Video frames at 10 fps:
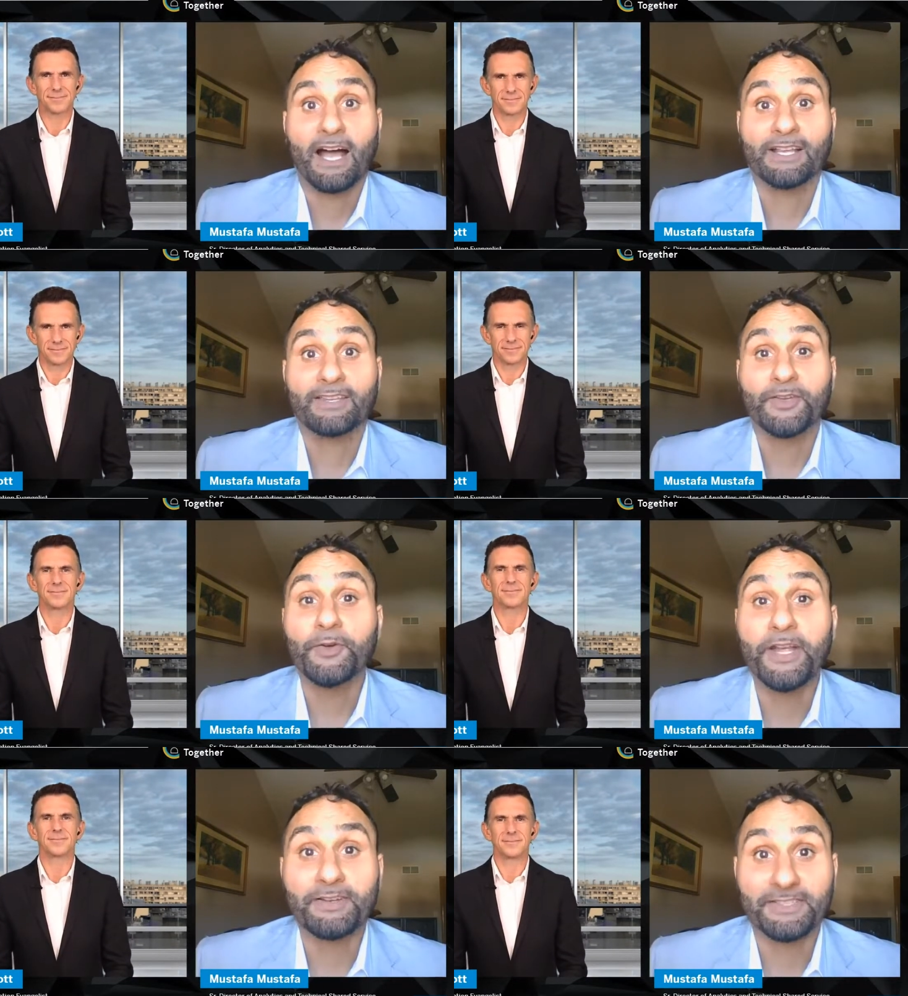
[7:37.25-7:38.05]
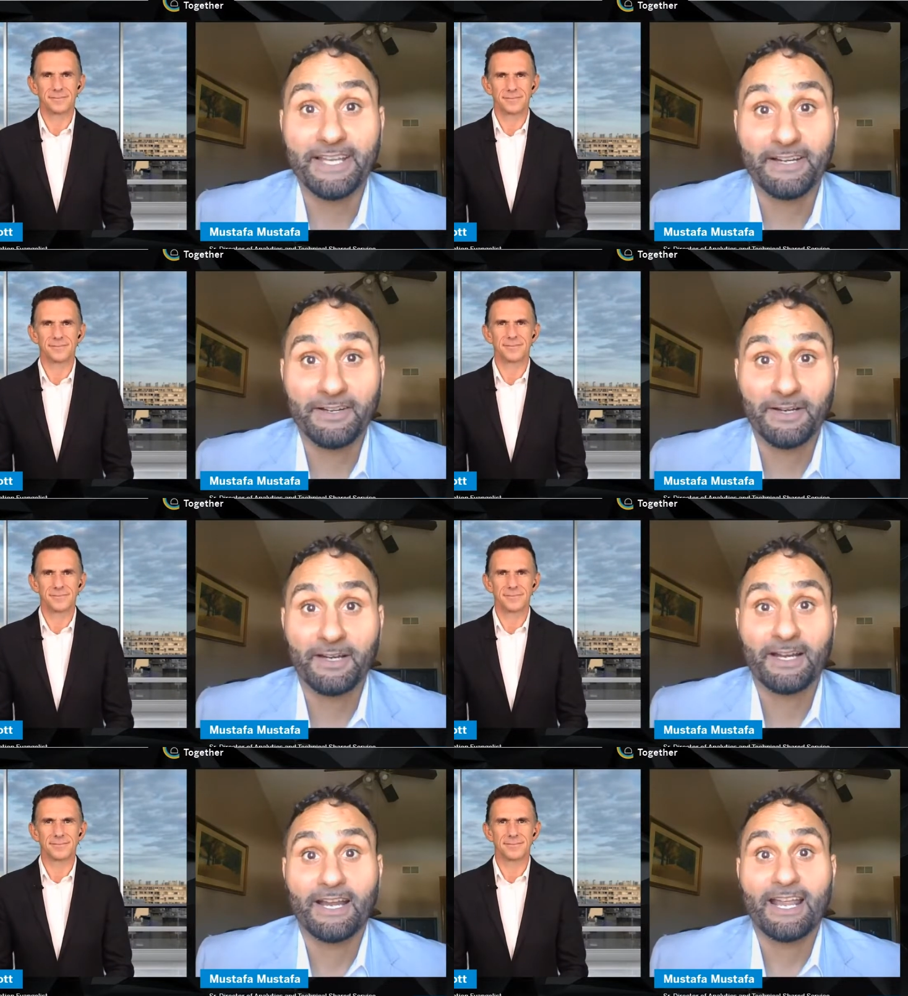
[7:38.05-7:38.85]
Speaker 1: Uh, two years
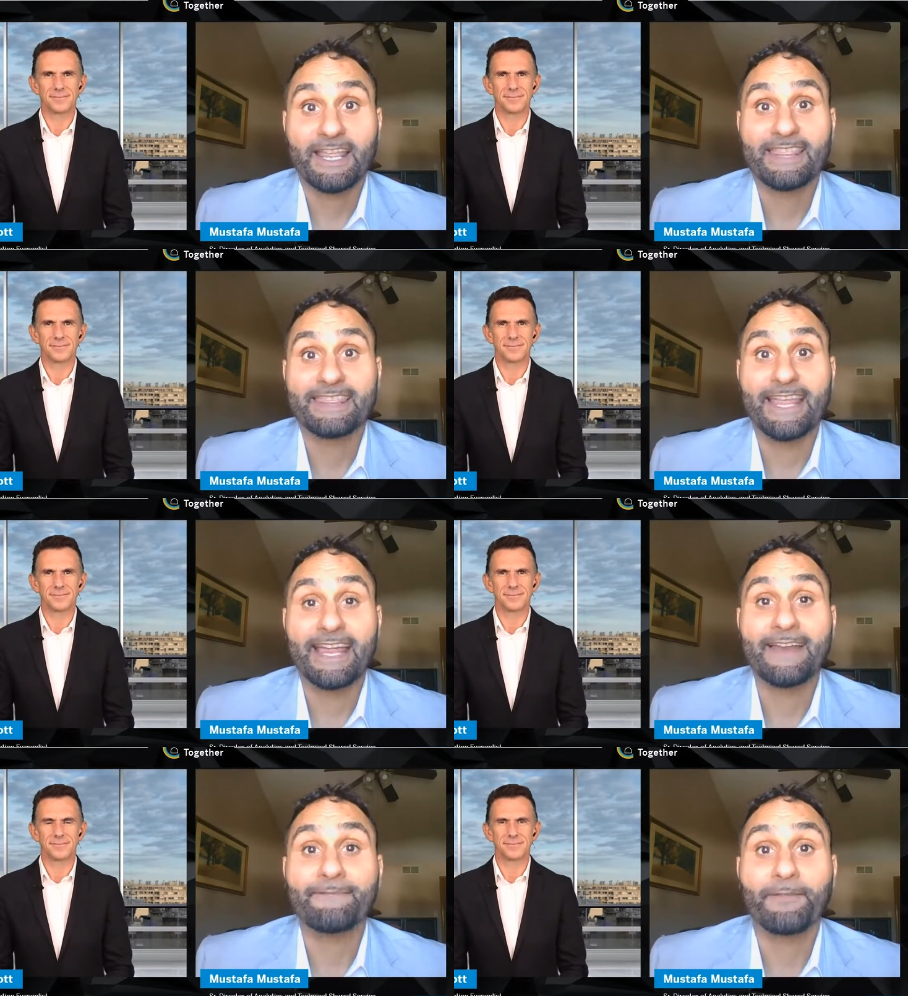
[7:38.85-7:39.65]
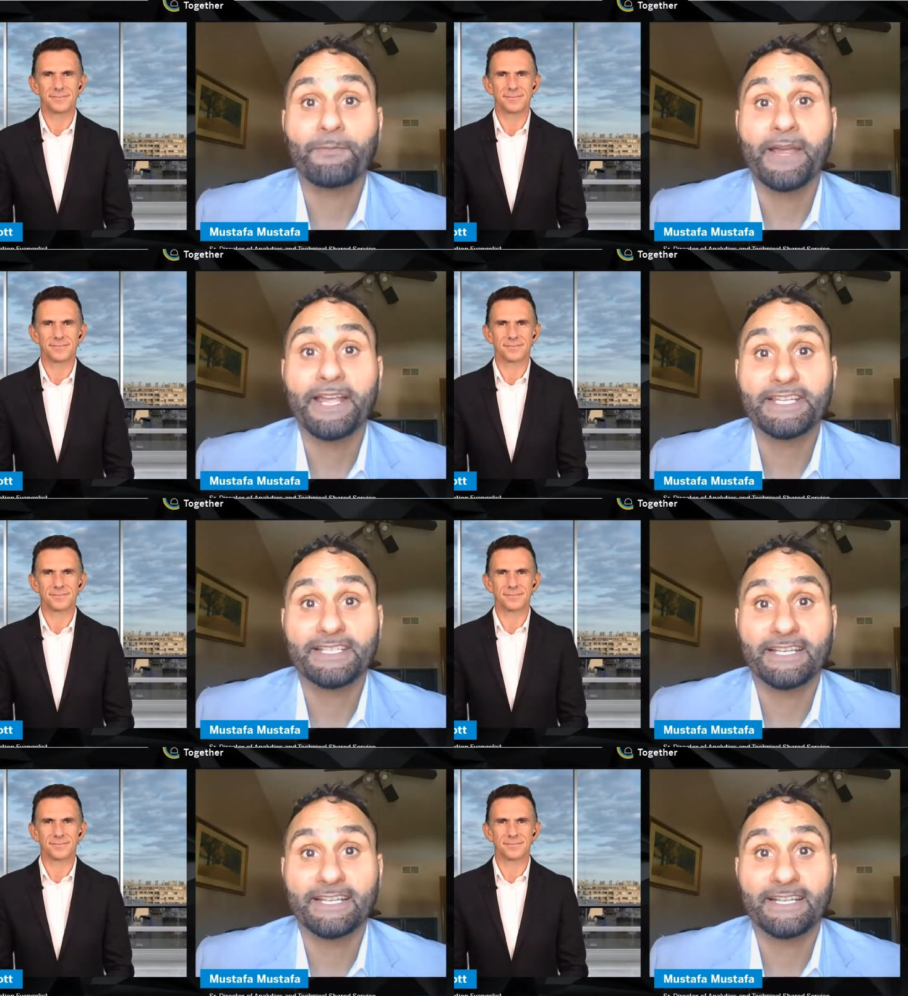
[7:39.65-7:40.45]
later, the
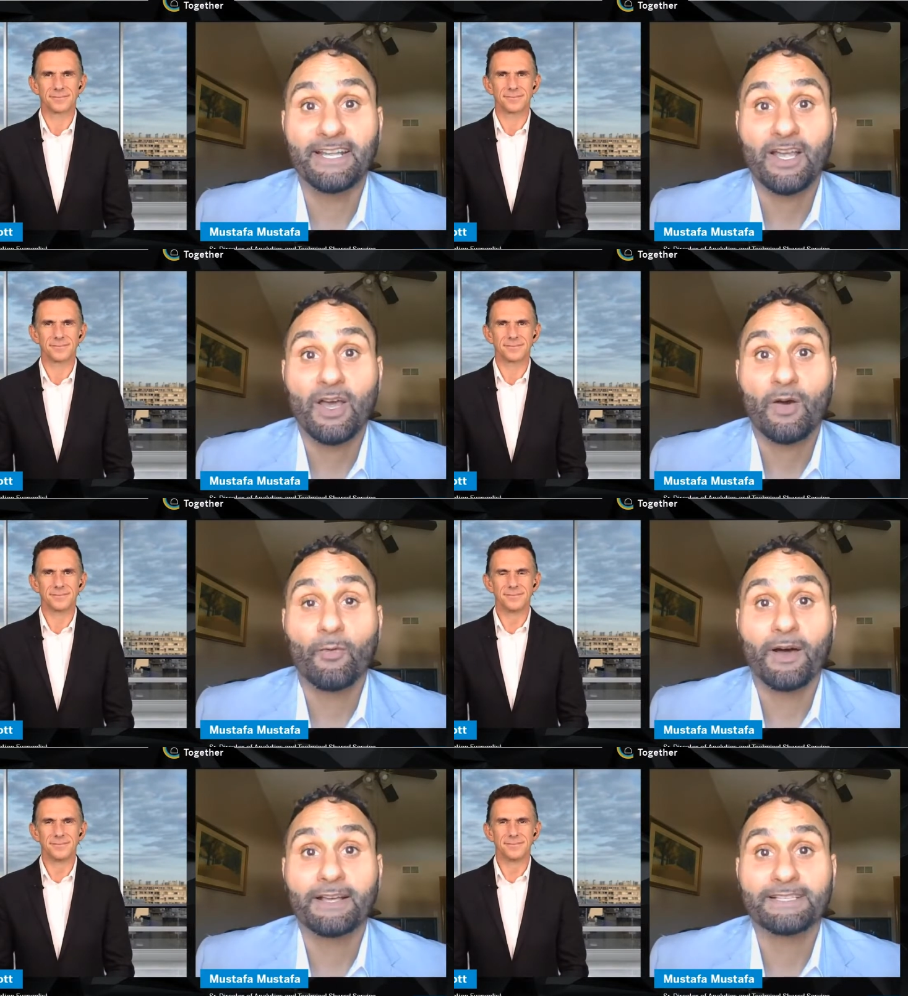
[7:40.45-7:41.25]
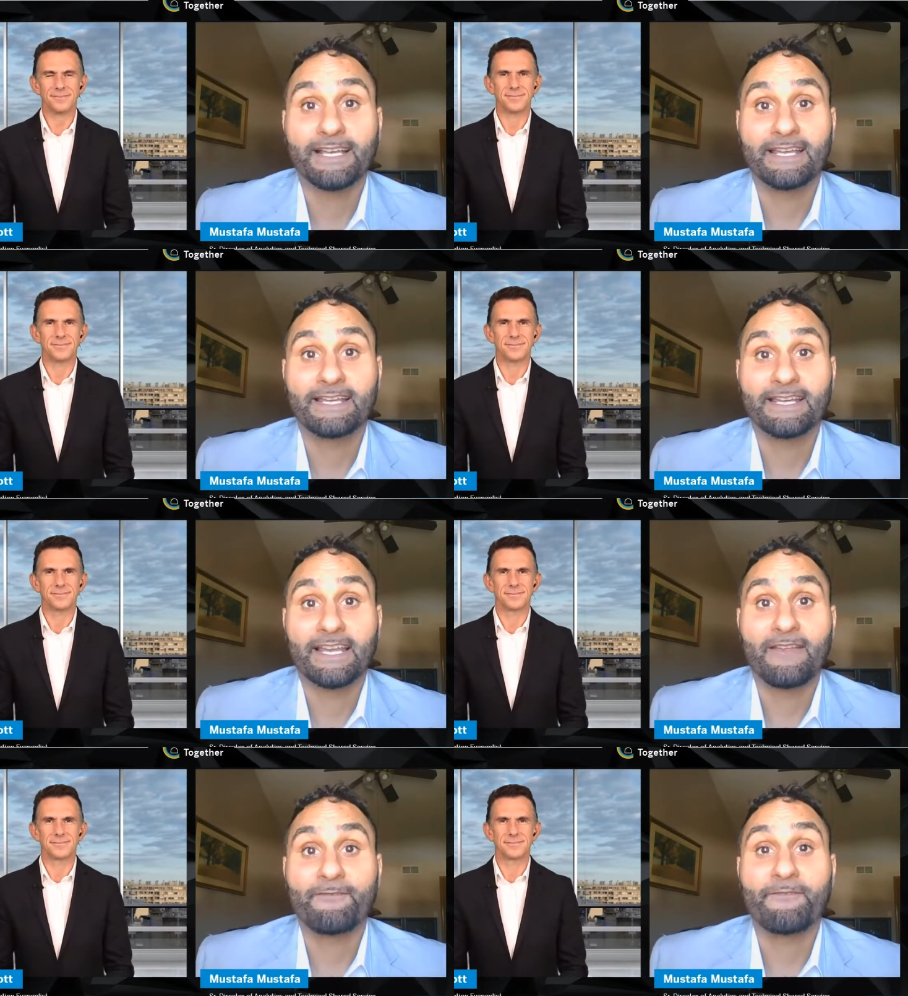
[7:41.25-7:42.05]
information was
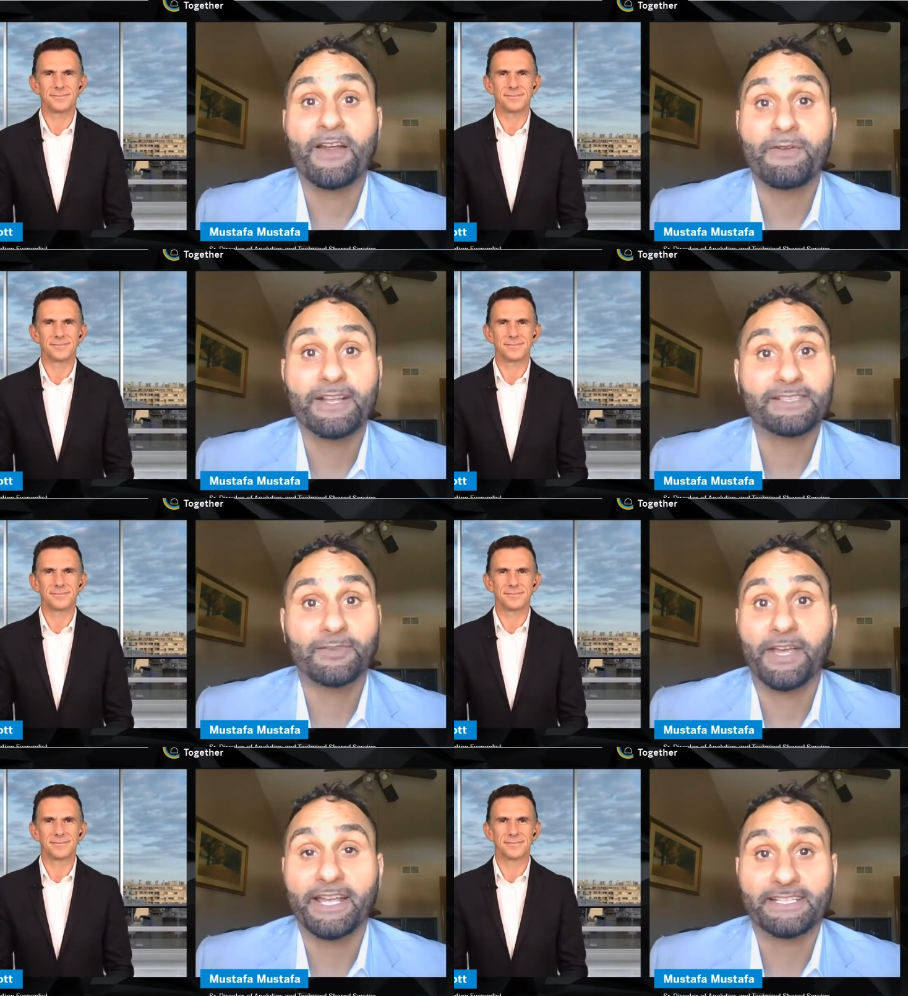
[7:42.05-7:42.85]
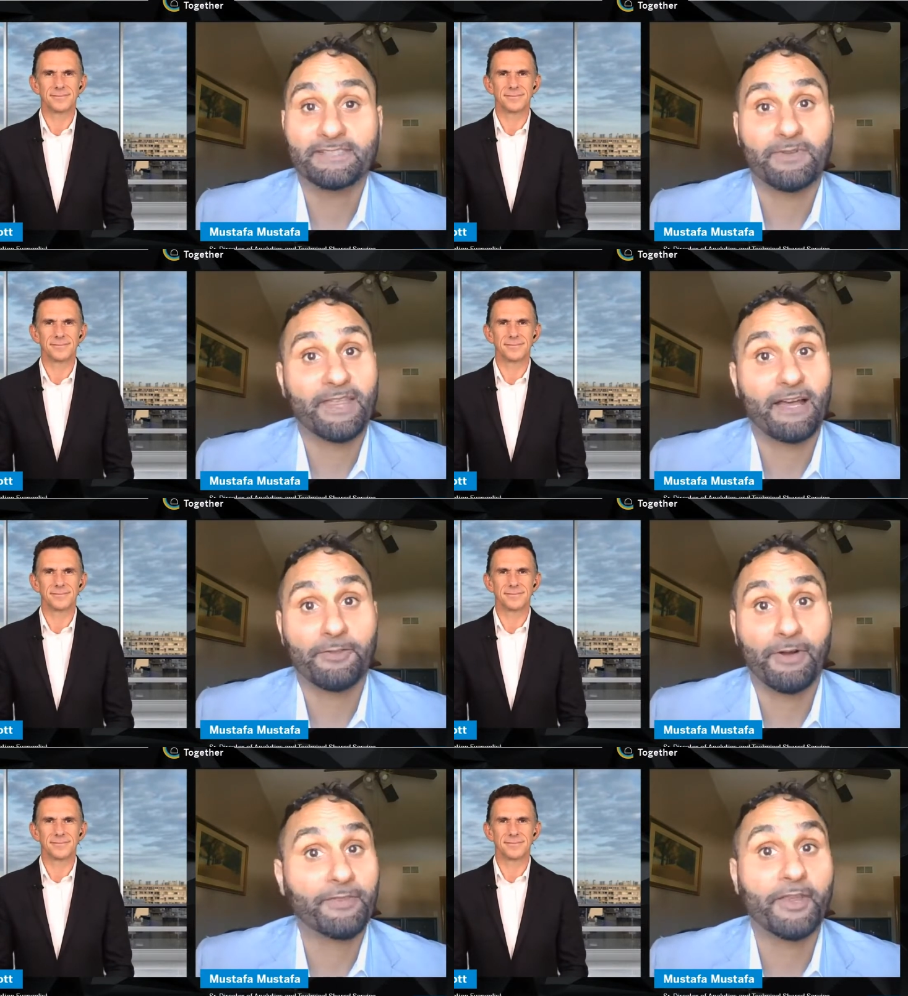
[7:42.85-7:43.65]
in various locations
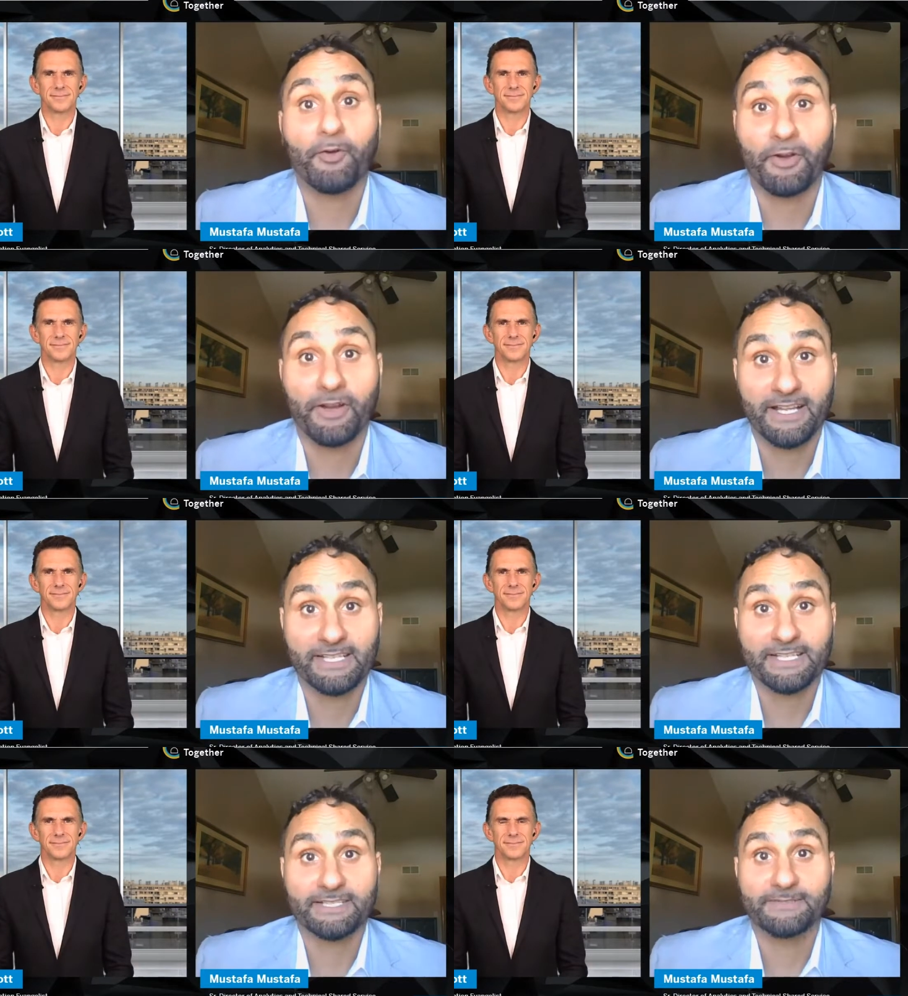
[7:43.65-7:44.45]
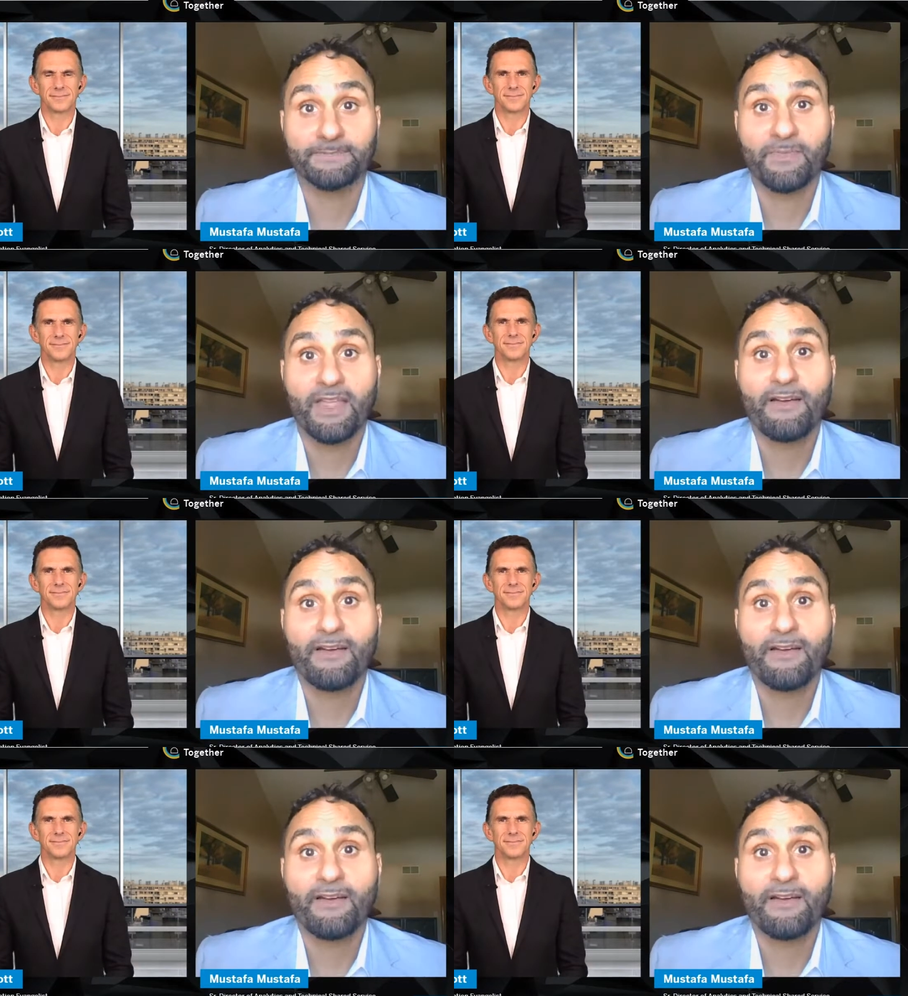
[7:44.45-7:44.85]
without, throughout the organization